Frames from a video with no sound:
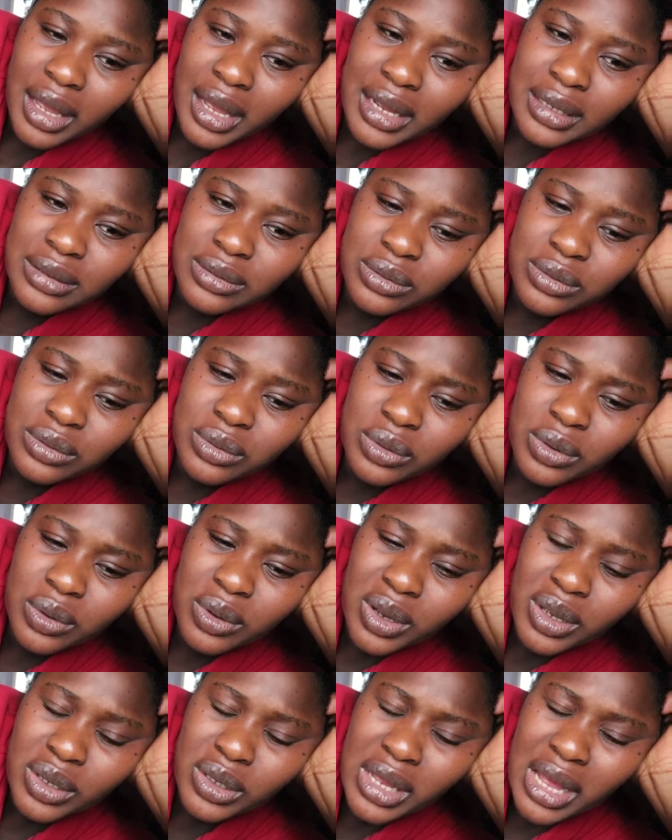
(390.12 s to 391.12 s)
I don't
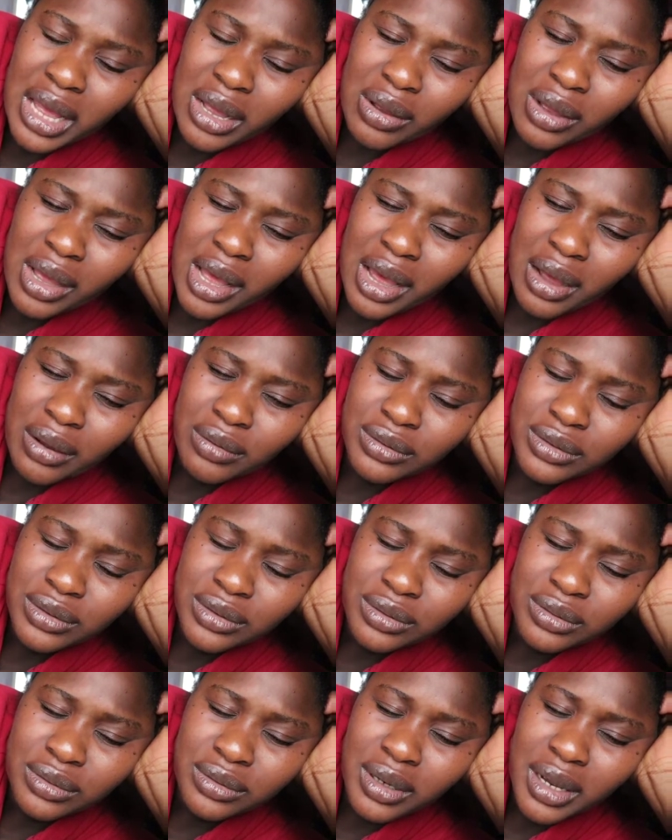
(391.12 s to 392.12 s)
know how
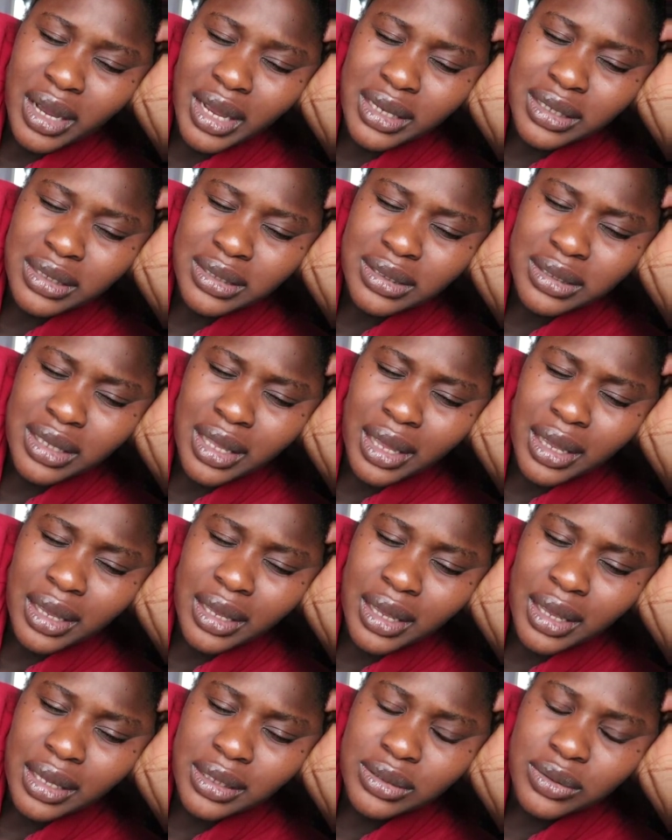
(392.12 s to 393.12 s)
do you guys
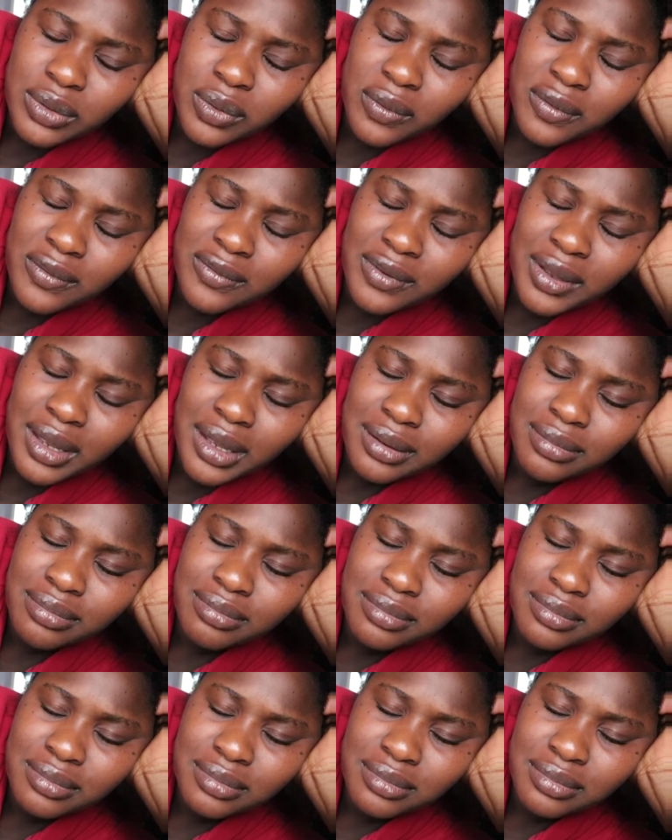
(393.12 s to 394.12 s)
like get over
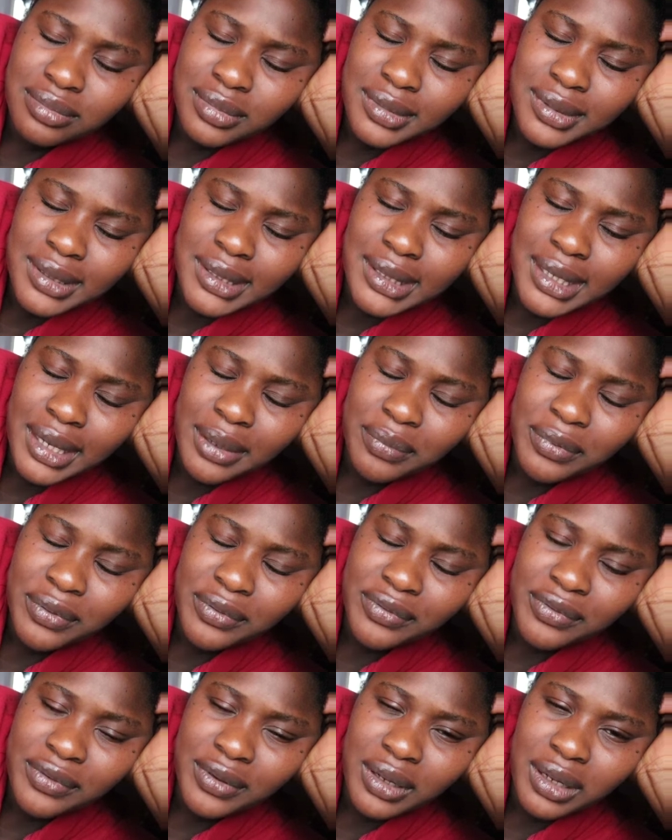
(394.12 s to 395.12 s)
this type
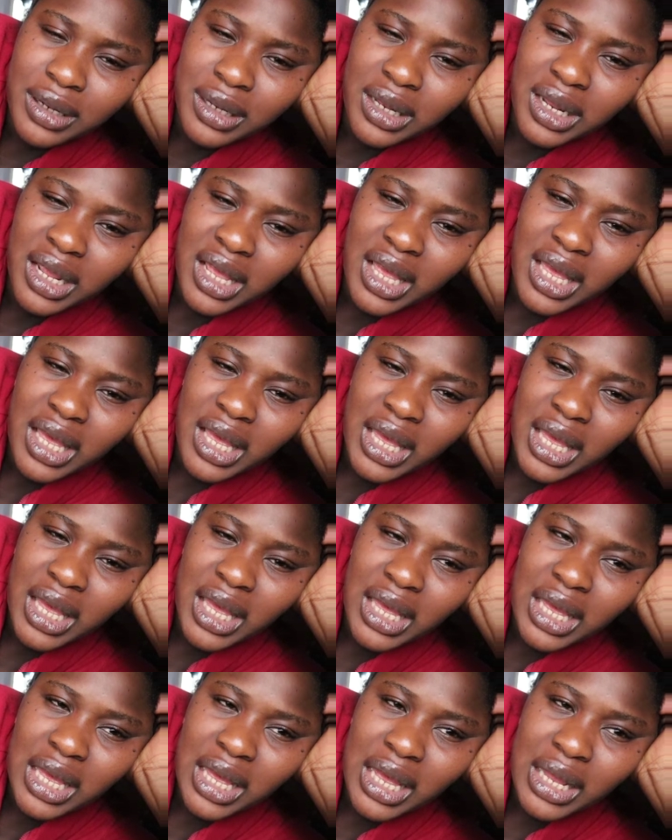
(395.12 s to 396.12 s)
of feeling?
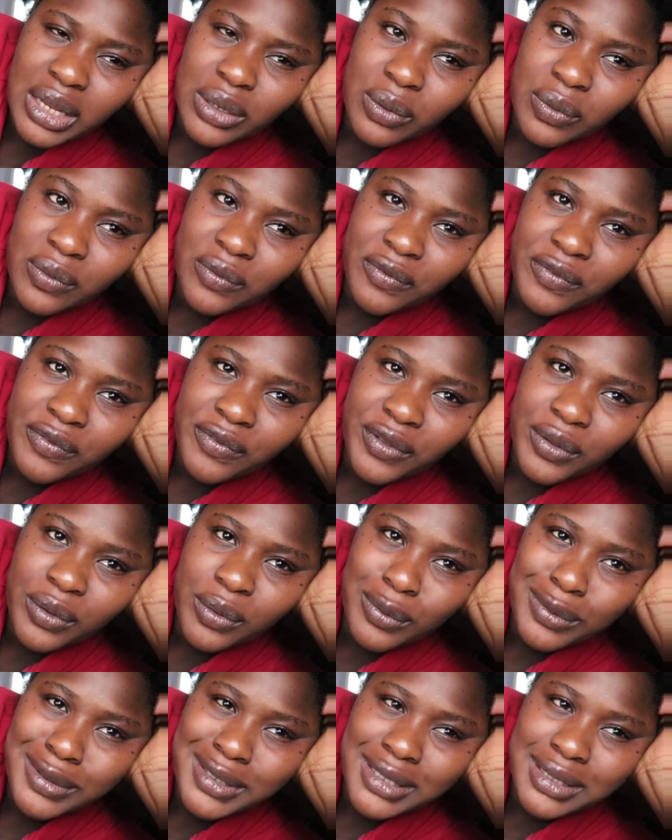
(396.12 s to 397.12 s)
I don't
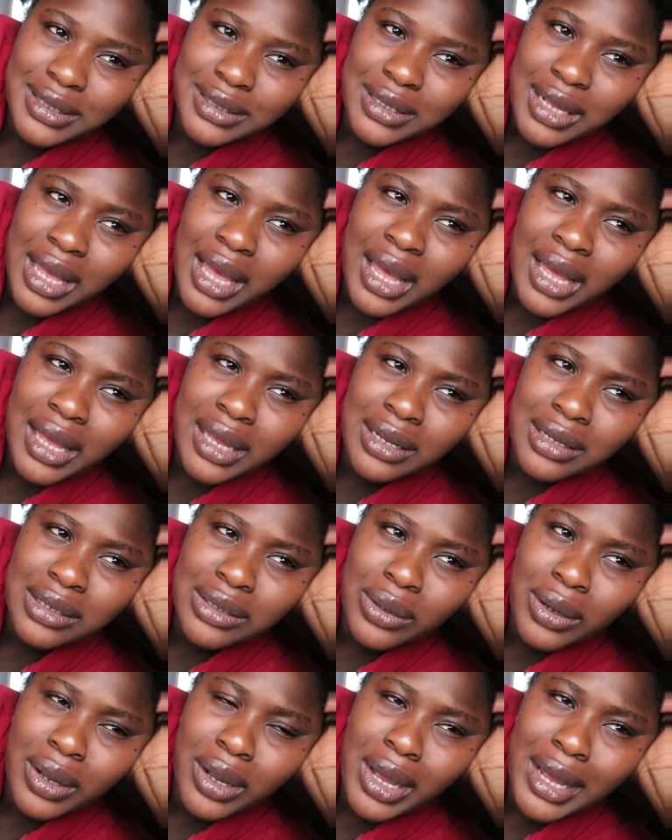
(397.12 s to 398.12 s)
feel
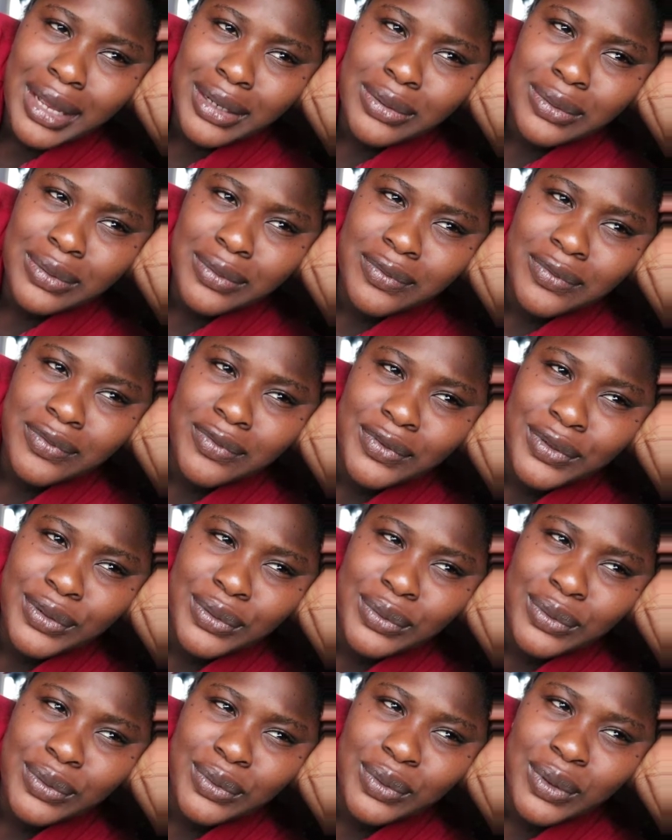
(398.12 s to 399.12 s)
sad, or I don't
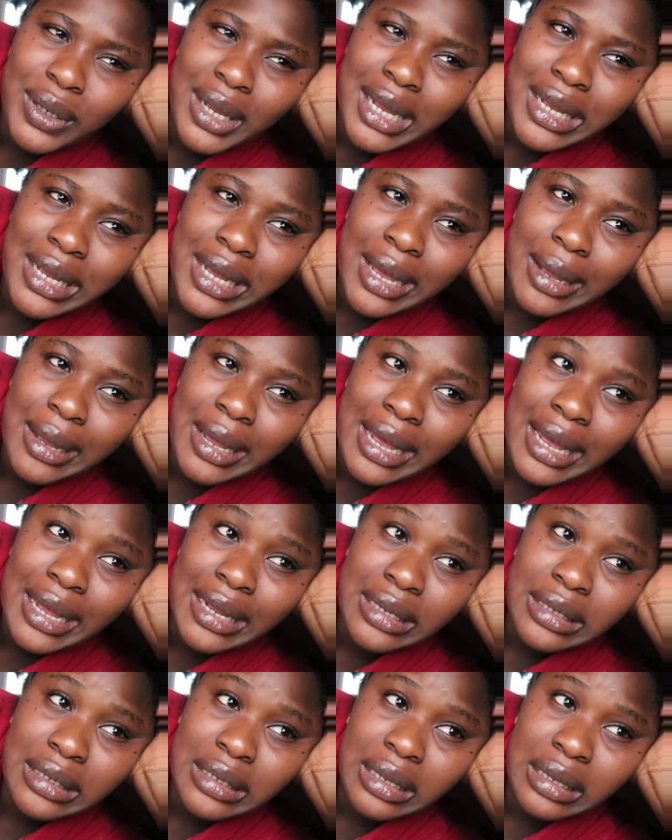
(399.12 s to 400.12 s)
feel
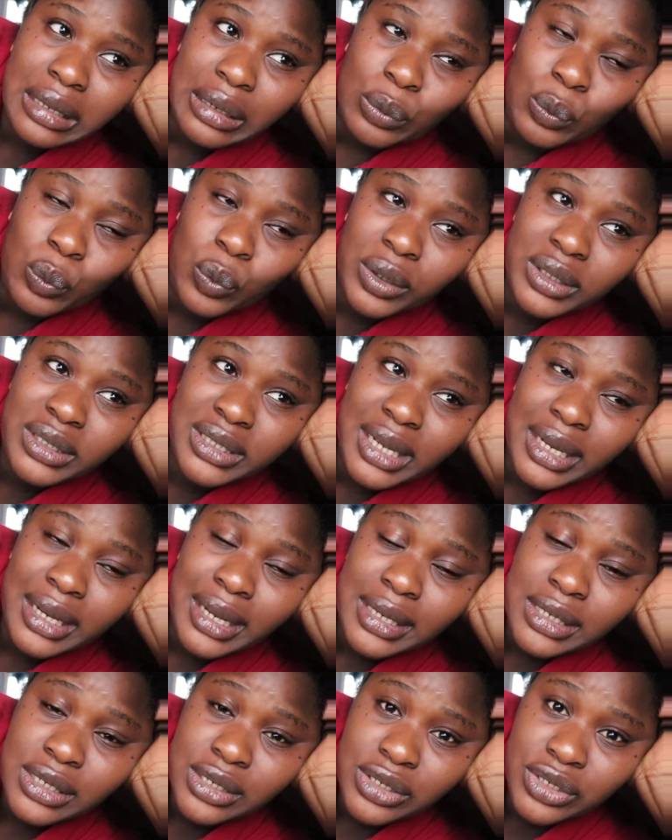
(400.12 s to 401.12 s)
what I
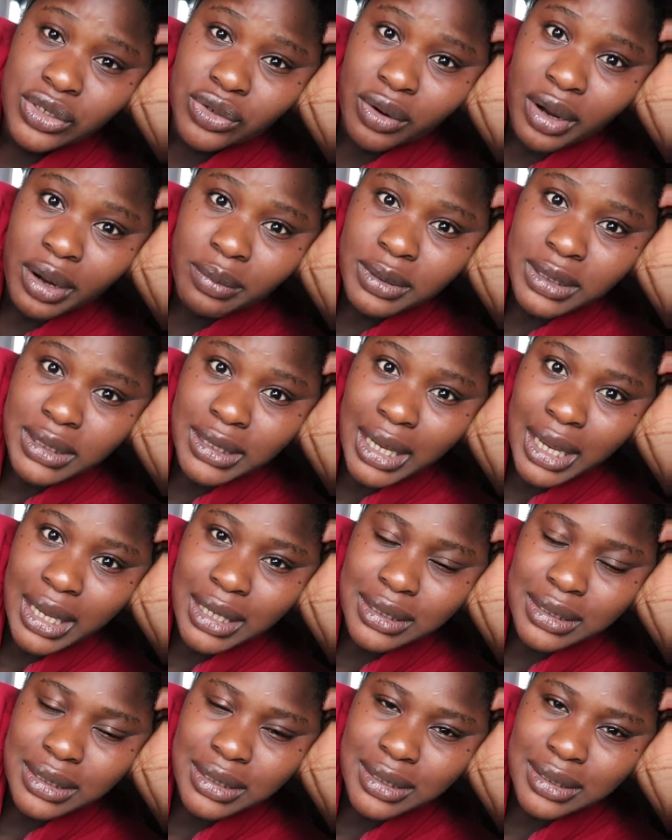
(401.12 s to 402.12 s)
can describe it
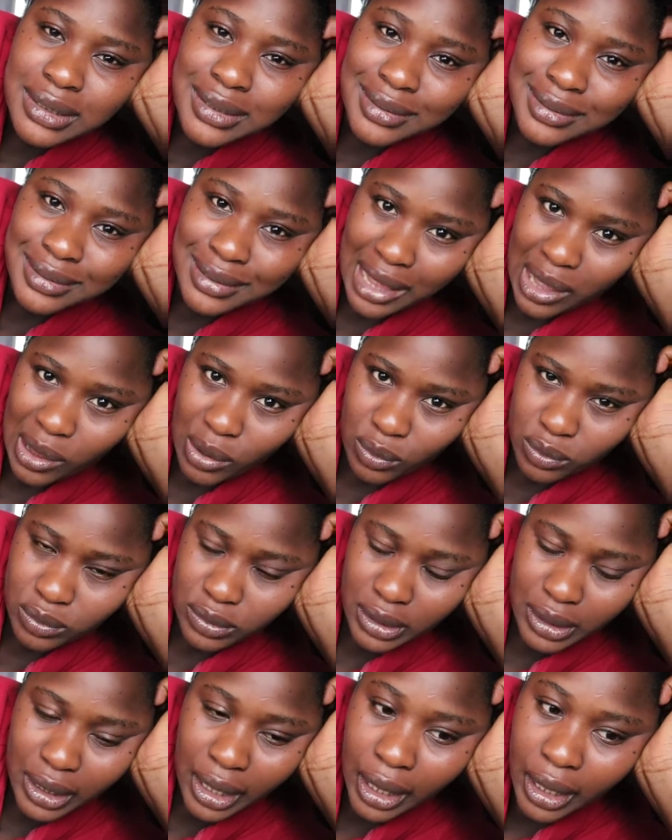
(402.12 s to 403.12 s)
as is
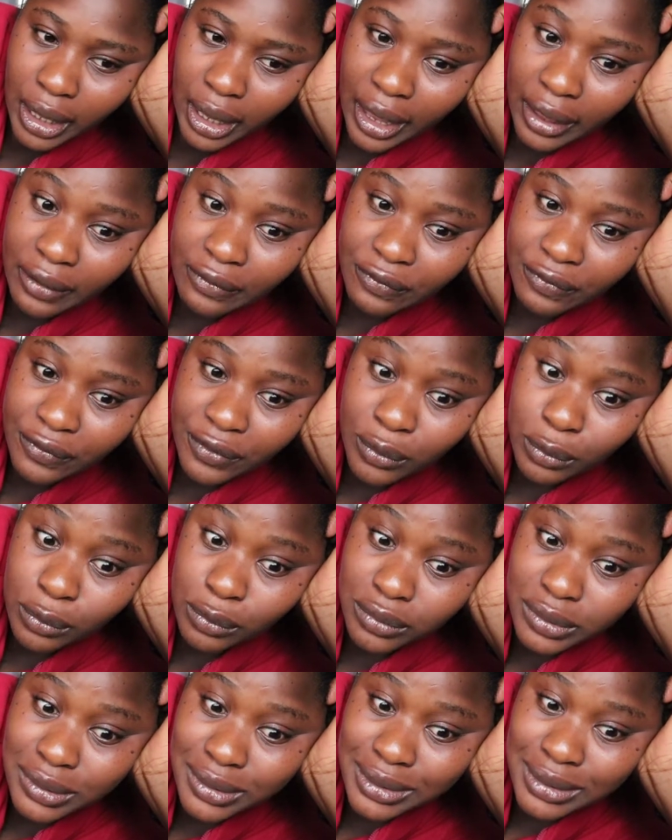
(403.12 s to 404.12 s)
down. Like I
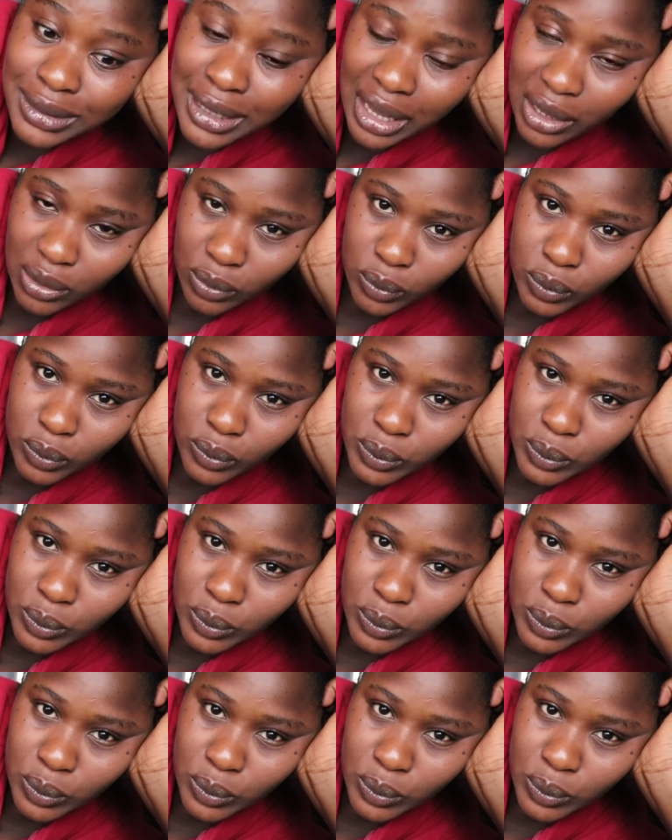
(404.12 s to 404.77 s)
feel down.